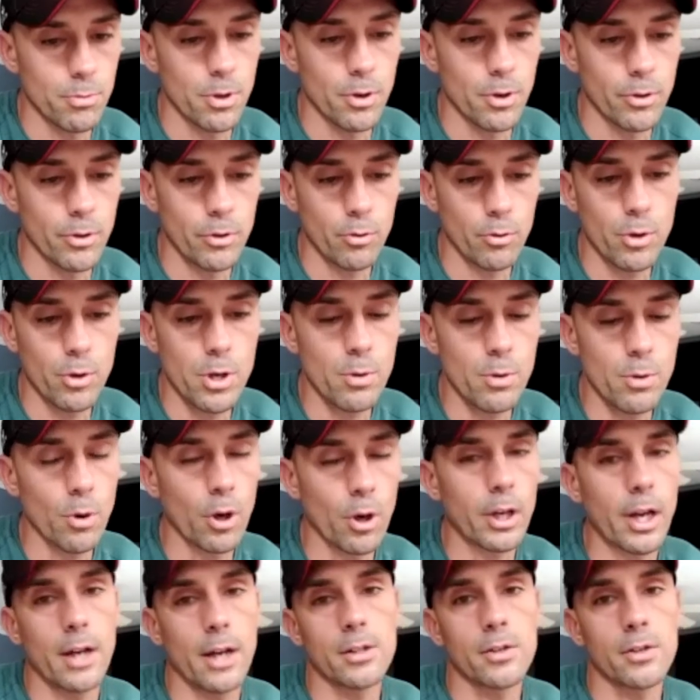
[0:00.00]
three
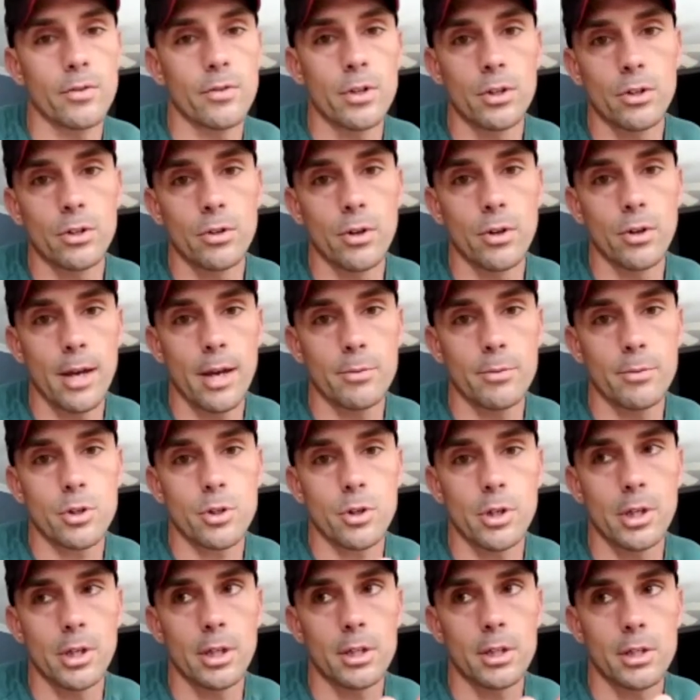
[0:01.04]
workouts, if you can do
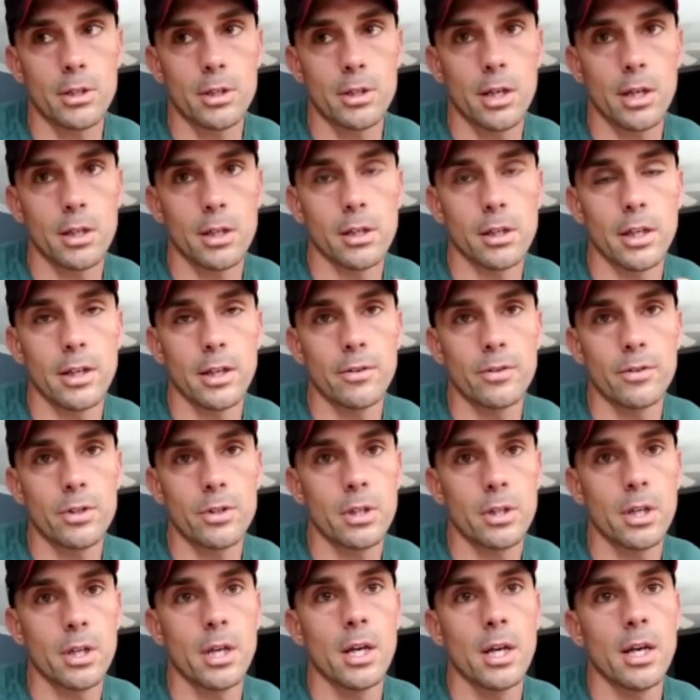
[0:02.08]
hamstrings,
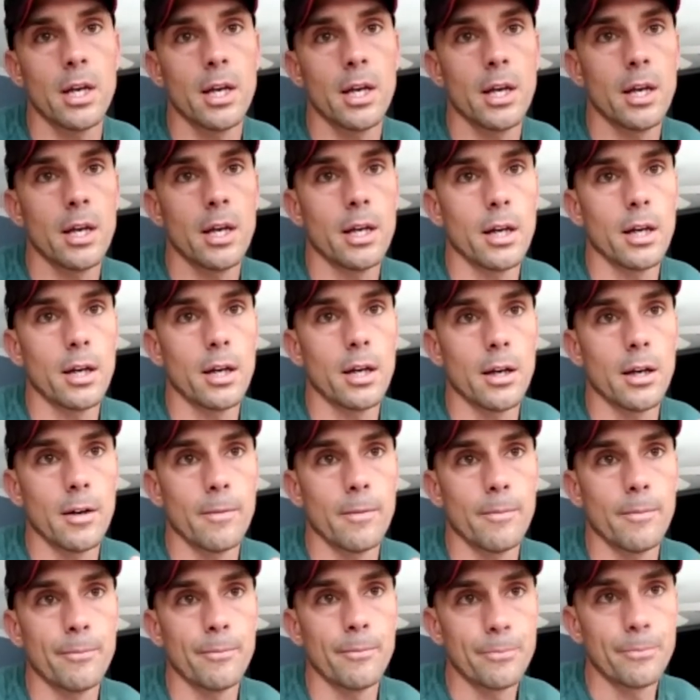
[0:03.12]
deadlifts,
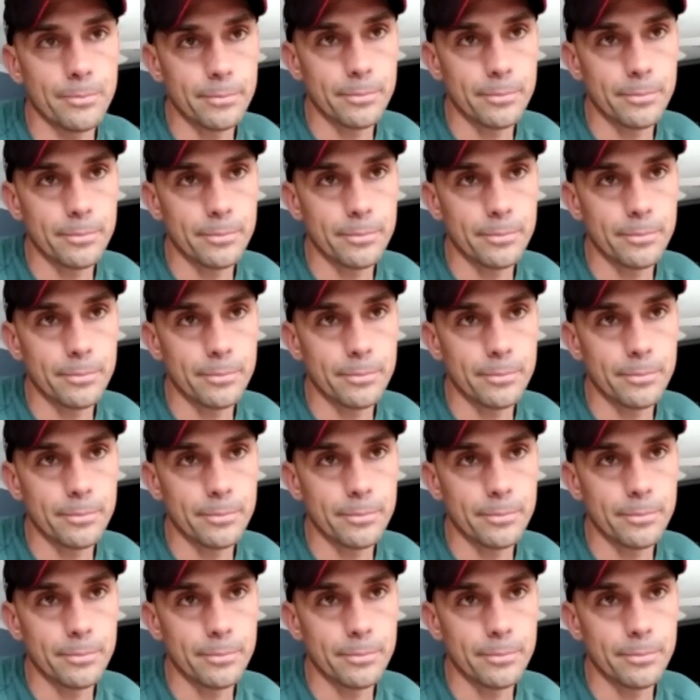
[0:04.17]
um,